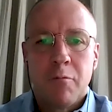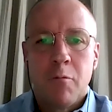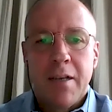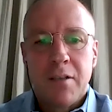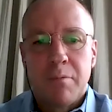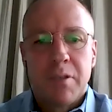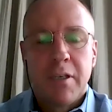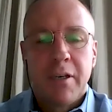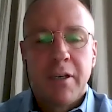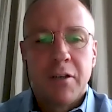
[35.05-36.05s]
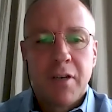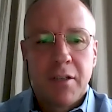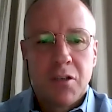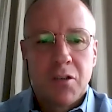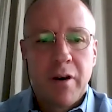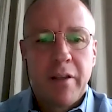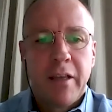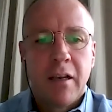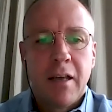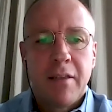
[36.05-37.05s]
weights in particular sectors or
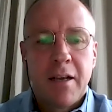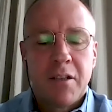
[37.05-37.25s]
anything like that.